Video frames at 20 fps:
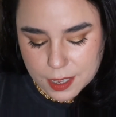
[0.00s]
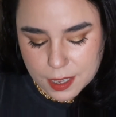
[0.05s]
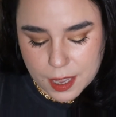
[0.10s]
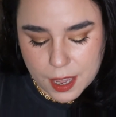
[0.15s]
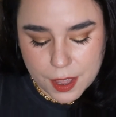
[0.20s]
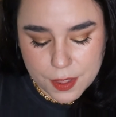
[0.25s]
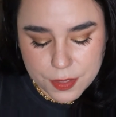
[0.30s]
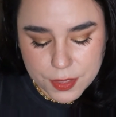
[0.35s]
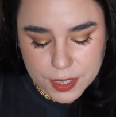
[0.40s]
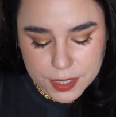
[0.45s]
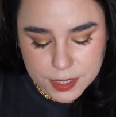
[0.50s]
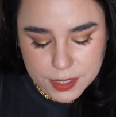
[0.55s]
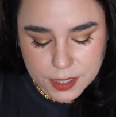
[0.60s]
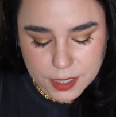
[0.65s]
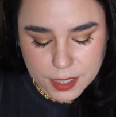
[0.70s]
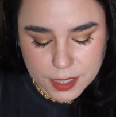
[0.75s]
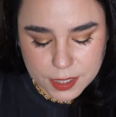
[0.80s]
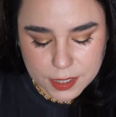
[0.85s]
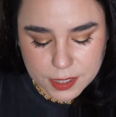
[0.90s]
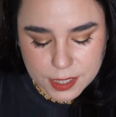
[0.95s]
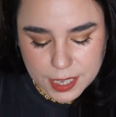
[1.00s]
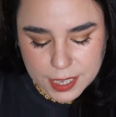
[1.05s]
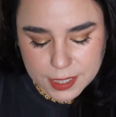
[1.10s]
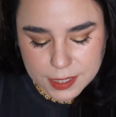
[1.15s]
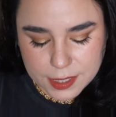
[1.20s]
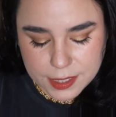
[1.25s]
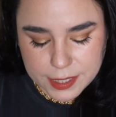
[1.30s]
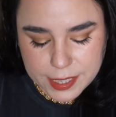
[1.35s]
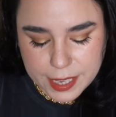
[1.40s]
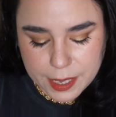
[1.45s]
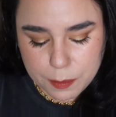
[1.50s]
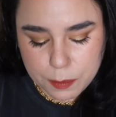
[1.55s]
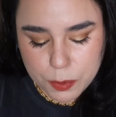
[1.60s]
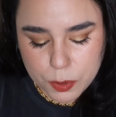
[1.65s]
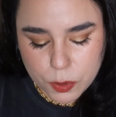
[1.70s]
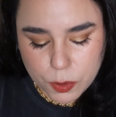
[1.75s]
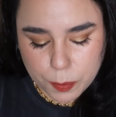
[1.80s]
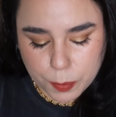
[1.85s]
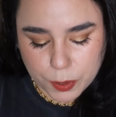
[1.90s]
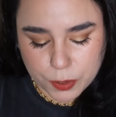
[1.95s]
And this is a
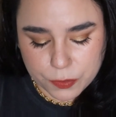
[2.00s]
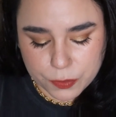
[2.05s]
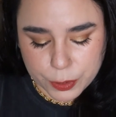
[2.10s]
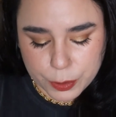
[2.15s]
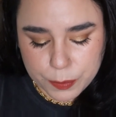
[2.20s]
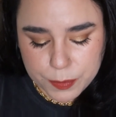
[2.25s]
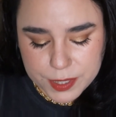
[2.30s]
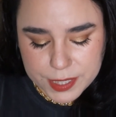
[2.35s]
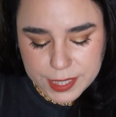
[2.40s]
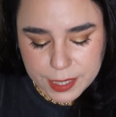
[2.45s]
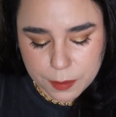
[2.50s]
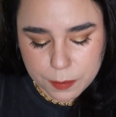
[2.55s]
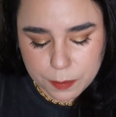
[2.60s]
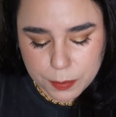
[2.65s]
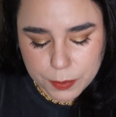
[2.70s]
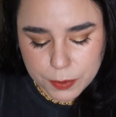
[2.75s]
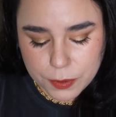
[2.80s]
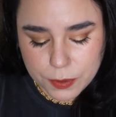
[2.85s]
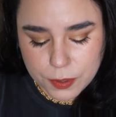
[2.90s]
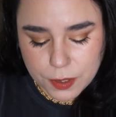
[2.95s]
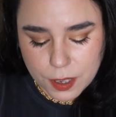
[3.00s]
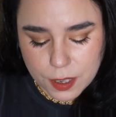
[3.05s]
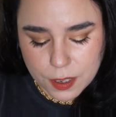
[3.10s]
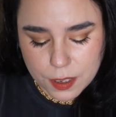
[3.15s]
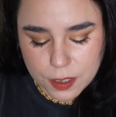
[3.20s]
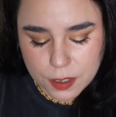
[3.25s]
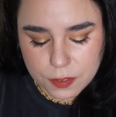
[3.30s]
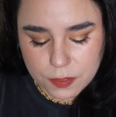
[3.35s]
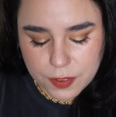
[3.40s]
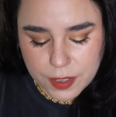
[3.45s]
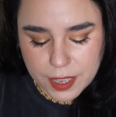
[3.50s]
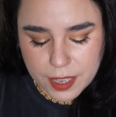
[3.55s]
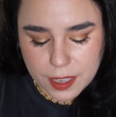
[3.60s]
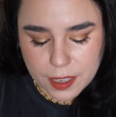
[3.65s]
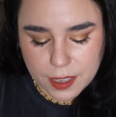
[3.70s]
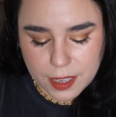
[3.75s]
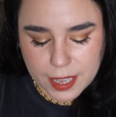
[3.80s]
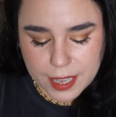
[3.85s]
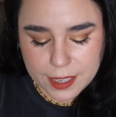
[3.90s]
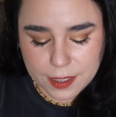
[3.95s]
sample, a perfume sample of
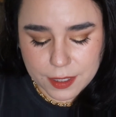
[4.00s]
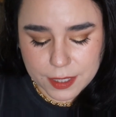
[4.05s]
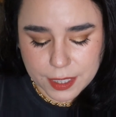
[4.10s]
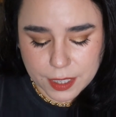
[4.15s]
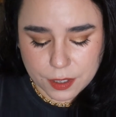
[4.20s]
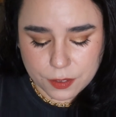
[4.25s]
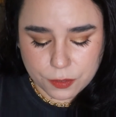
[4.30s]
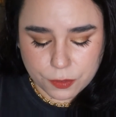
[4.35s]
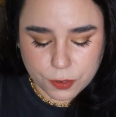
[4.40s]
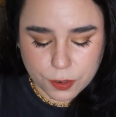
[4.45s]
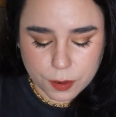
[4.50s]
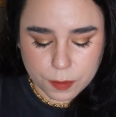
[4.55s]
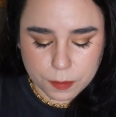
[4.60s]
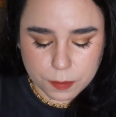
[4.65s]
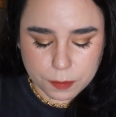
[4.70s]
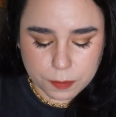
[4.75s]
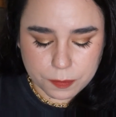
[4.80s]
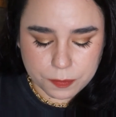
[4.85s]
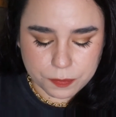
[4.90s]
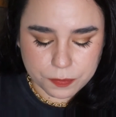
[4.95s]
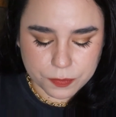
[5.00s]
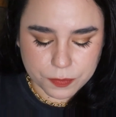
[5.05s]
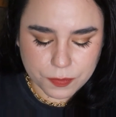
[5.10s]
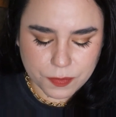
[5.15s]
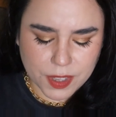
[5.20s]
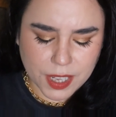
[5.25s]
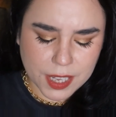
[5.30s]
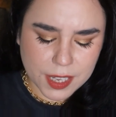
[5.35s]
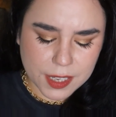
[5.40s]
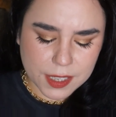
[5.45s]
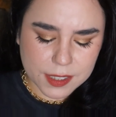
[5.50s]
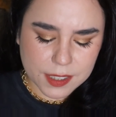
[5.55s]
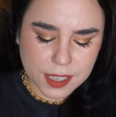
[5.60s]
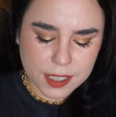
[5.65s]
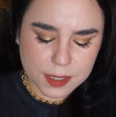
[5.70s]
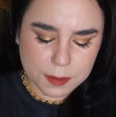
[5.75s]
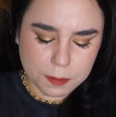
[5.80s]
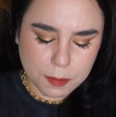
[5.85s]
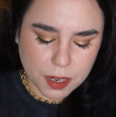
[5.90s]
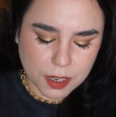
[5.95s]
Alien from, it
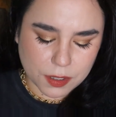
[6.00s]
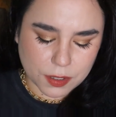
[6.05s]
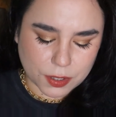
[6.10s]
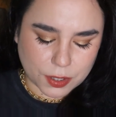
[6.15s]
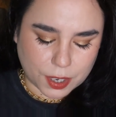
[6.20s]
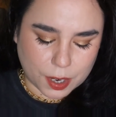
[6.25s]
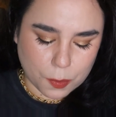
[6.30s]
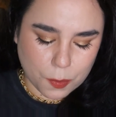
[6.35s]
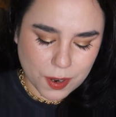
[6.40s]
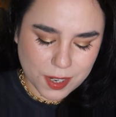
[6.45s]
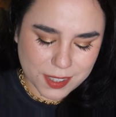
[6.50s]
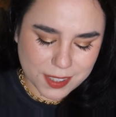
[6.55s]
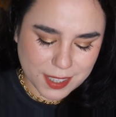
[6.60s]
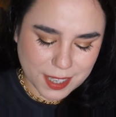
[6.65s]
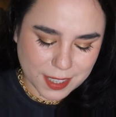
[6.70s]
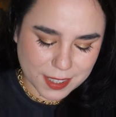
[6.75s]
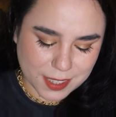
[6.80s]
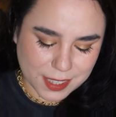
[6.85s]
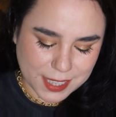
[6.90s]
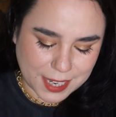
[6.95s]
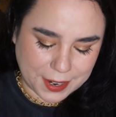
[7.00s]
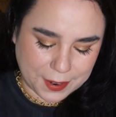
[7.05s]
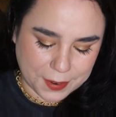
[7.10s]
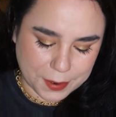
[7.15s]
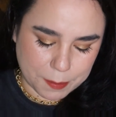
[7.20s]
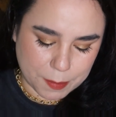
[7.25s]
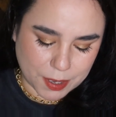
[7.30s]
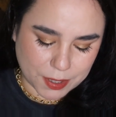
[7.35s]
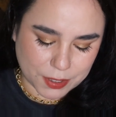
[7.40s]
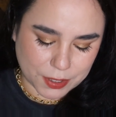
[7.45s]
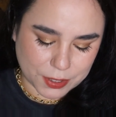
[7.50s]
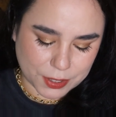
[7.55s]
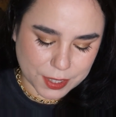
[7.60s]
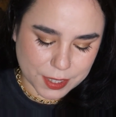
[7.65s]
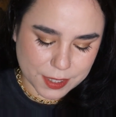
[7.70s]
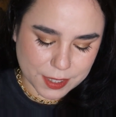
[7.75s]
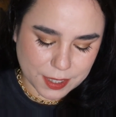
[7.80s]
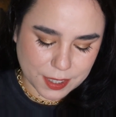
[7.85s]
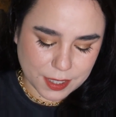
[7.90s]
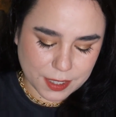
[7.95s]
says Muggler. I want to say it's Terry Muggler,
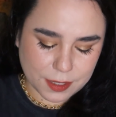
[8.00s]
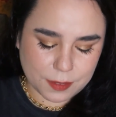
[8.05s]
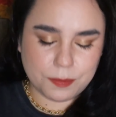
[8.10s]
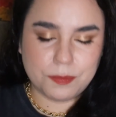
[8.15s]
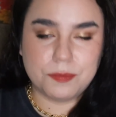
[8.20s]
isn't it?